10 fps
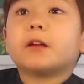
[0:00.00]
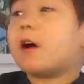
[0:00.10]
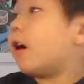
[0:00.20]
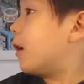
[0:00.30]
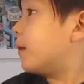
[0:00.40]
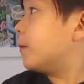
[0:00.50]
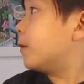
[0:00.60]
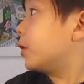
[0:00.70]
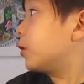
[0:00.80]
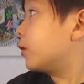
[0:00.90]

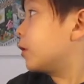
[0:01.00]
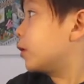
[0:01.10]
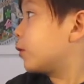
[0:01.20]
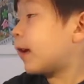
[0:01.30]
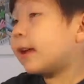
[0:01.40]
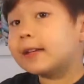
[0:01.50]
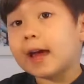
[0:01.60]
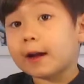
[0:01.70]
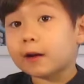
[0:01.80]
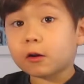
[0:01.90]
um, you, you can
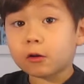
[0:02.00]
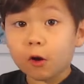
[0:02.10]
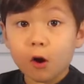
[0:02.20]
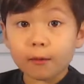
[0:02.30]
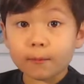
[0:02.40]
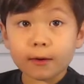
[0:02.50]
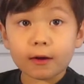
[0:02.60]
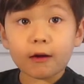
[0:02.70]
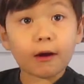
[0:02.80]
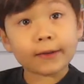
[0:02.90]
get it or not,
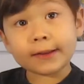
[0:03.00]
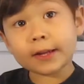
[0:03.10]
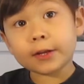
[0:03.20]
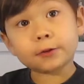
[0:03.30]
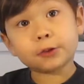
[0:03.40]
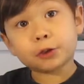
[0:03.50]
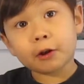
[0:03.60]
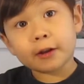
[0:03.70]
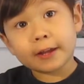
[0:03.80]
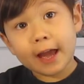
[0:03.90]
but I think you
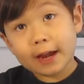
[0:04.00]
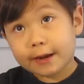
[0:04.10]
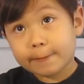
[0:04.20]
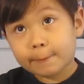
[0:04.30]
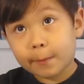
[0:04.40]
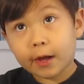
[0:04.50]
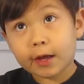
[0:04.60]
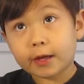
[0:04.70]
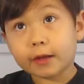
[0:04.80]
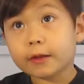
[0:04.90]
should get it,
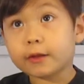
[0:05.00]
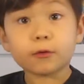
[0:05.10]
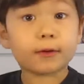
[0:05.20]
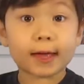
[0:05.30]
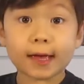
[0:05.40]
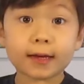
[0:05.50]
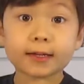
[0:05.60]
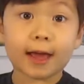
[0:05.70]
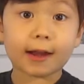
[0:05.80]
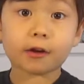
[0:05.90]
but you
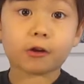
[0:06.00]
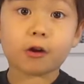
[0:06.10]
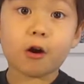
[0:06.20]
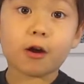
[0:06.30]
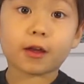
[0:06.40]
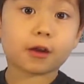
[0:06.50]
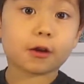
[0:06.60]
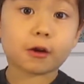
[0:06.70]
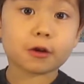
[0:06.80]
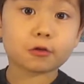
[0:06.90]
can get it or not,
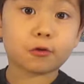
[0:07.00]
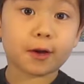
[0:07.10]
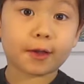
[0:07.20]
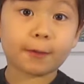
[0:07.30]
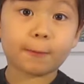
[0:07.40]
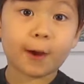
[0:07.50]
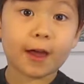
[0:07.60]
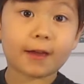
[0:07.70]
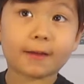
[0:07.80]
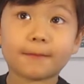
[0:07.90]
your choice,
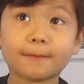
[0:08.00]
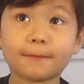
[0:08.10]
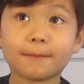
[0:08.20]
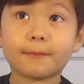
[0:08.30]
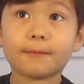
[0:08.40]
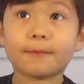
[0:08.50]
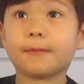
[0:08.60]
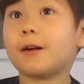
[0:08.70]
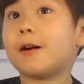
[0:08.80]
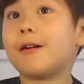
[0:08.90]
but
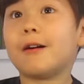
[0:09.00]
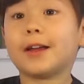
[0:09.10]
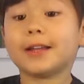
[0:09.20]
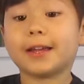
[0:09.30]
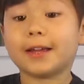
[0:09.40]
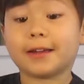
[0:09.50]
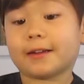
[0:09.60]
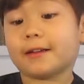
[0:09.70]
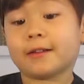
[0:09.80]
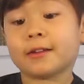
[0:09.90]
I
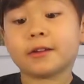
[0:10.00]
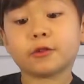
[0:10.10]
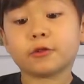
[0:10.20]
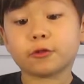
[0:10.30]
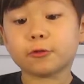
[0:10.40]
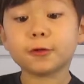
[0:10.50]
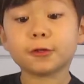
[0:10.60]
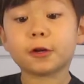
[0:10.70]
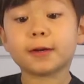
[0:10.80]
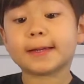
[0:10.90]
think you
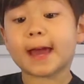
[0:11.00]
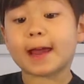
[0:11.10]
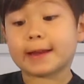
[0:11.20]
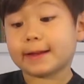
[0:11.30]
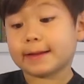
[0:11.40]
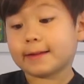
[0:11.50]
should get it.